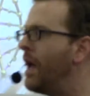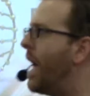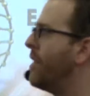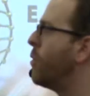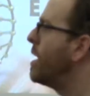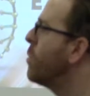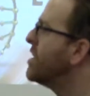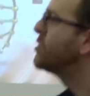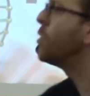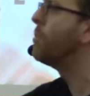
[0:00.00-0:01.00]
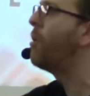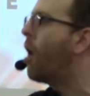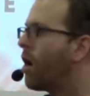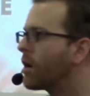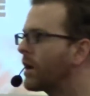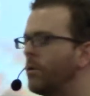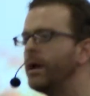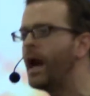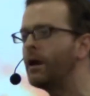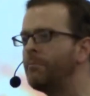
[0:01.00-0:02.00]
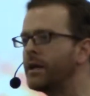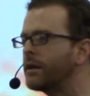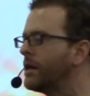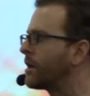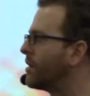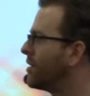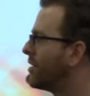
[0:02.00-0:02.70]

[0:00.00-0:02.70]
and then we went to a park and we had a picnic.